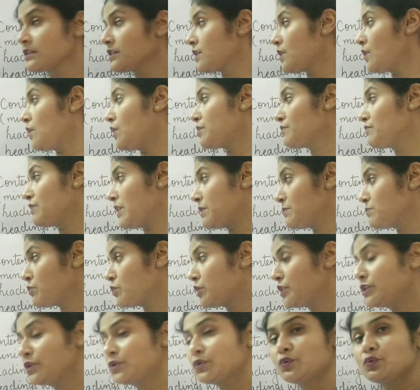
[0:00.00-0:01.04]
or
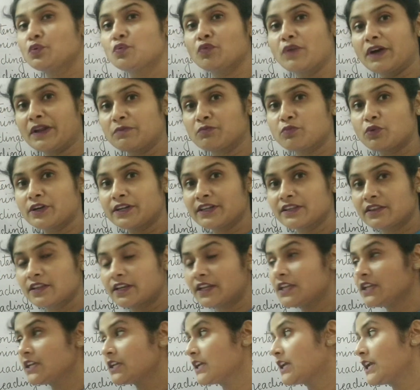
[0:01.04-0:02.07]
1.2,
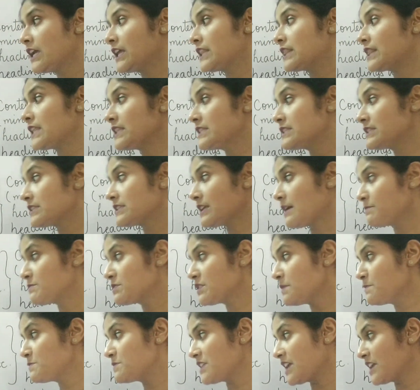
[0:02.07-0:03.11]
1.3. Then
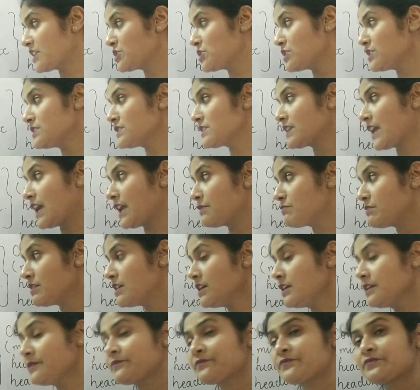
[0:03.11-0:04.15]
sub-subsections can
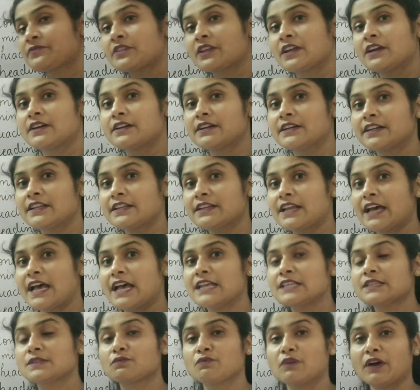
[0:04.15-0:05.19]
be written
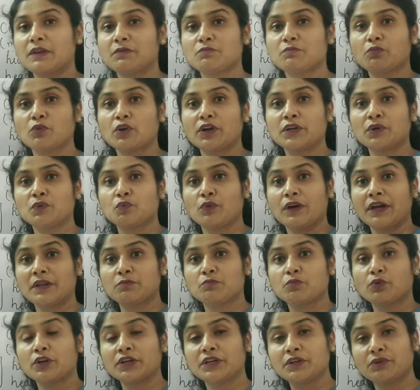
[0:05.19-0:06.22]
as 1.1.1,
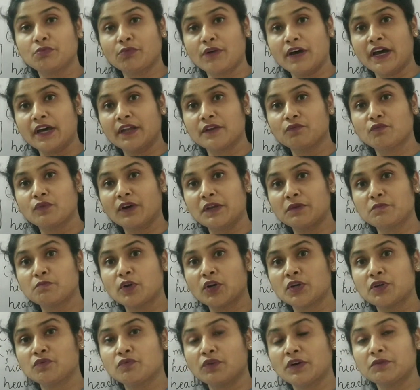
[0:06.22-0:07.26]

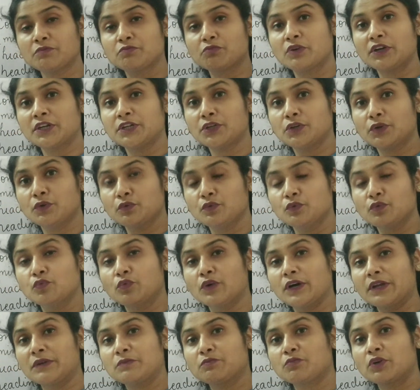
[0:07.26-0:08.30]
1.1.2,
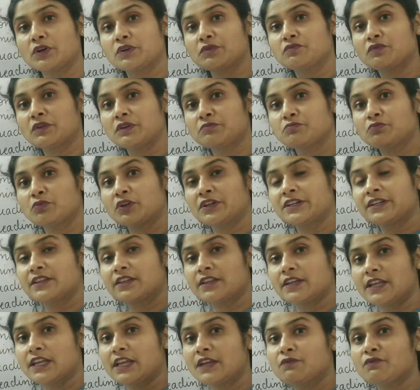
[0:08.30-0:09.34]

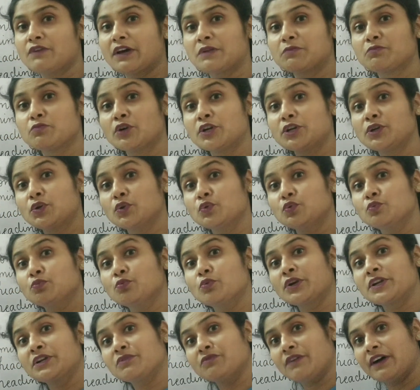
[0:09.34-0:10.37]
1.1.3,
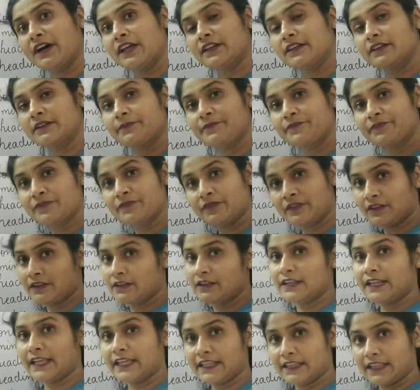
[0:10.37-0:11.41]
1.2.1
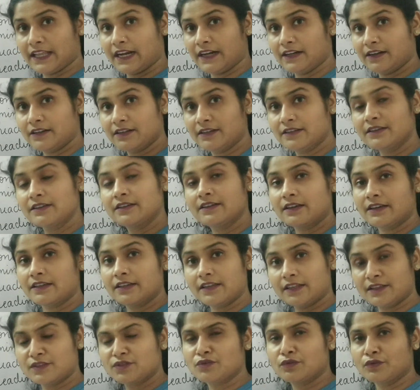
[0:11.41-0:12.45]
like that
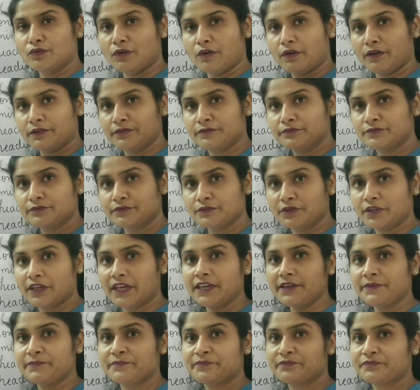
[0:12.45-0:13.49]
and so on.
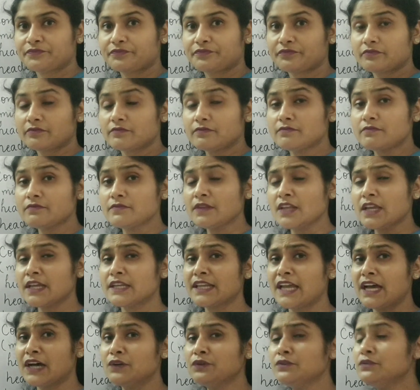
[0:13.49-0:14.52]
Okay.
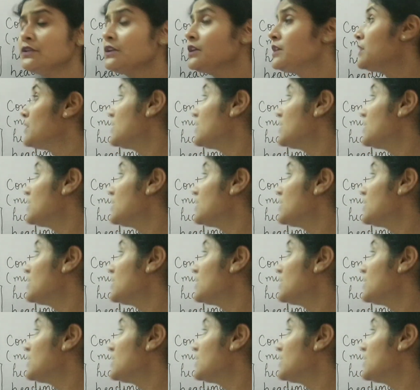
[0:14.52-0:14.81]
Now,